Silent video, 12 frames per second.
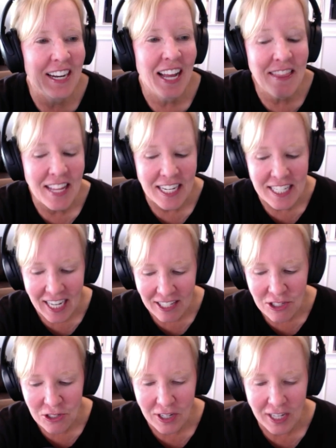And then
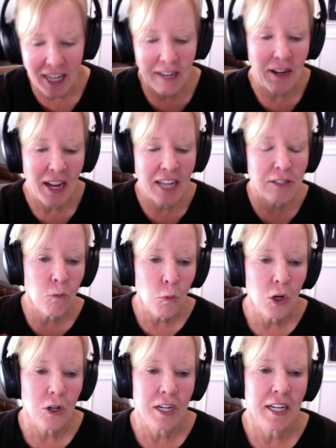yesterday at
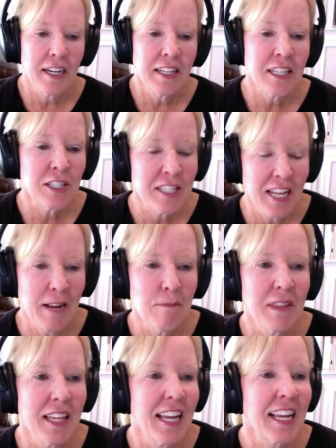work, the same
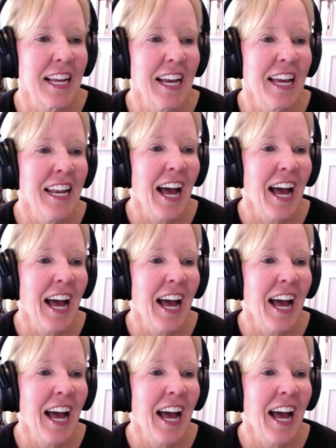thing. And